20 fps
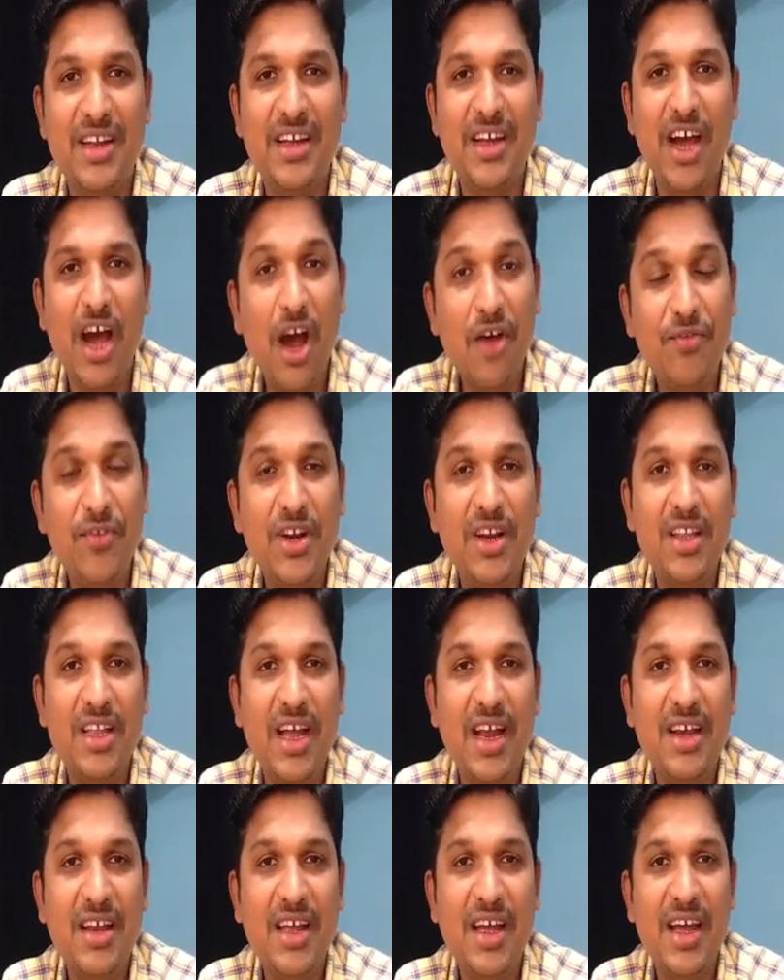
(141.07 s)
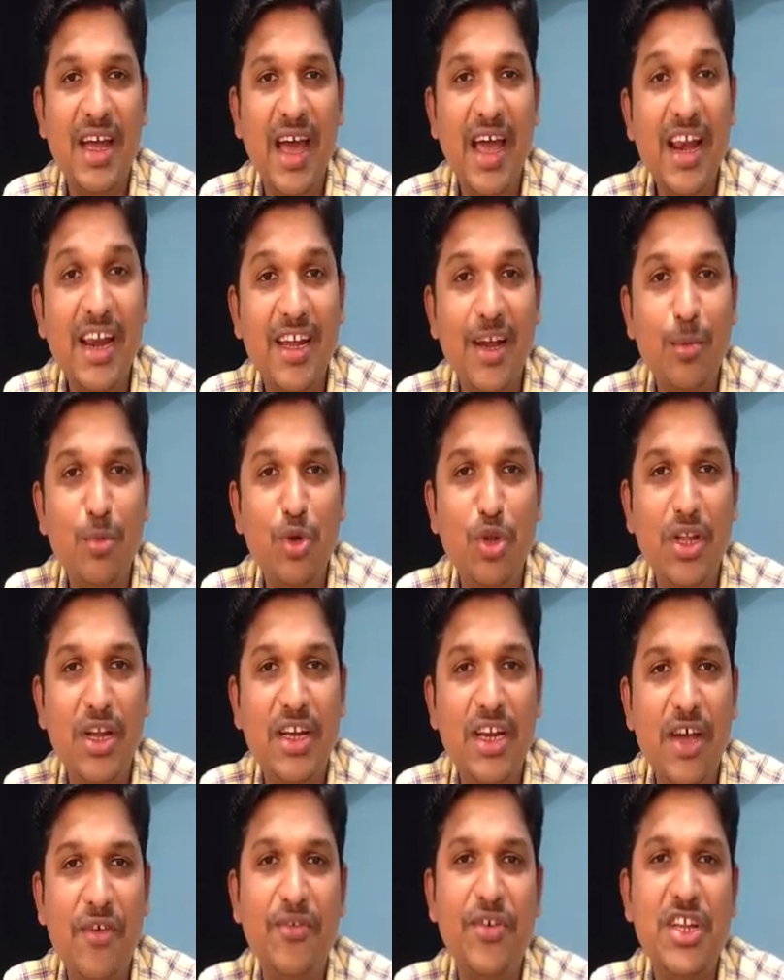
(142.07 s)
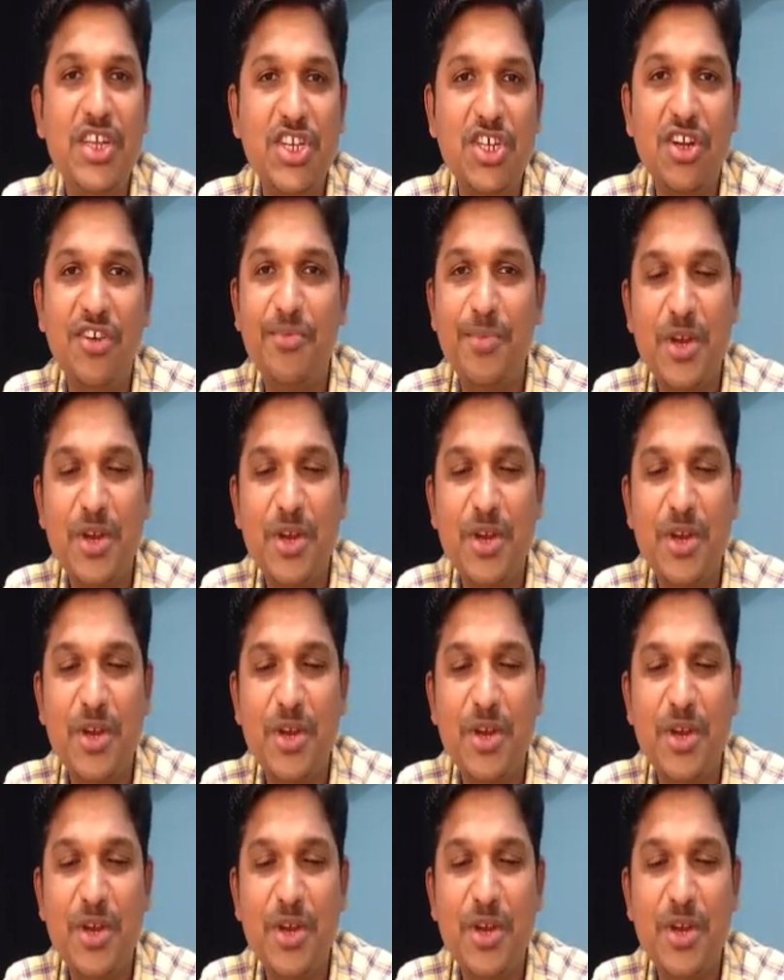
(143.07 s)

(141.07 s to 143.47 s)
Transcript: After that, I'll come to the definition of